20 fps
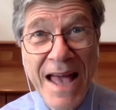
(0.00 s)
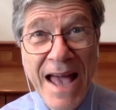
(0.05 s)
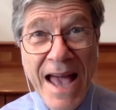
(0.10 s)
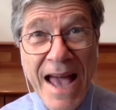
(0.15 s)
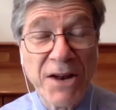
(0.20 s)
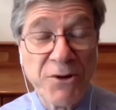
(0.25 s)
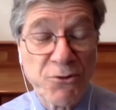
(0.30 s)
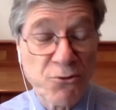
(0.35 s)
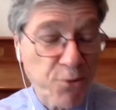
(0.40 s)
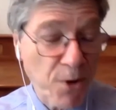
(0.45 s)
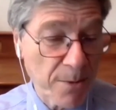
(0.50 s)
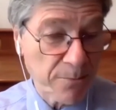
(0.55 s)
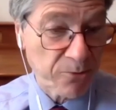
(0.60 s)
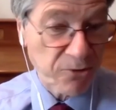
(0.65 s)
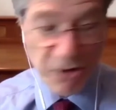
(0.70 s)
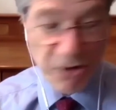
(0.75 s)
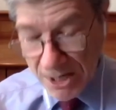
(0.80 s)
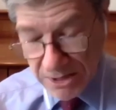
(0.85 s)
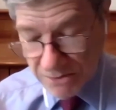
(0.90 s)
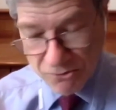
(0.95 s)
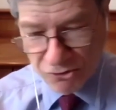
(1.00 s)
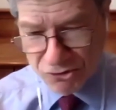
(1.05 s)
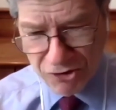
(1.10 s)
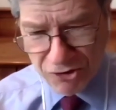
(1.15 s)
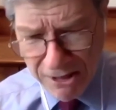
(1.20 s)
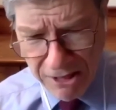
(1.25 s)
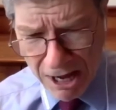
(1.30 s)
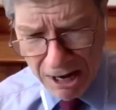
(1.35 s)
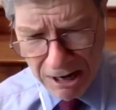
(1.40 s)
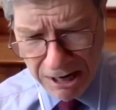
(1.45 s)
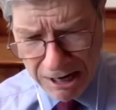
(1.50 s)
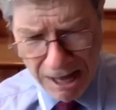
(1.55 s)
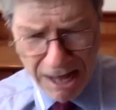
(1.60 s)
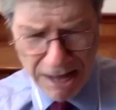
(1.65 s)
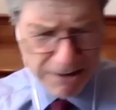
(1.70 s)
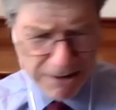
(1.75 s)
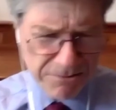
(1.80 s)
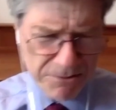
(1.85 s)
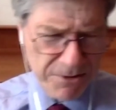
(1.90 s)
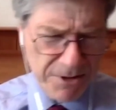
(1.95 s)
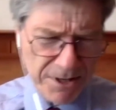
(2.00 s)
And Trump said, say that again.